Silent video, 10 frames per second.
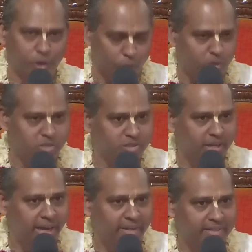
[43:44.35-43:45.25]

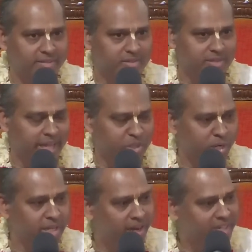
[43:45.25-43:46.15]
gross, and
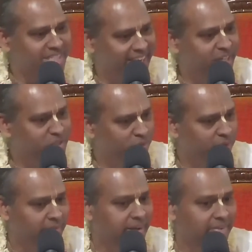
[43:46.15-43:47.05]
naturally there are shades of gray.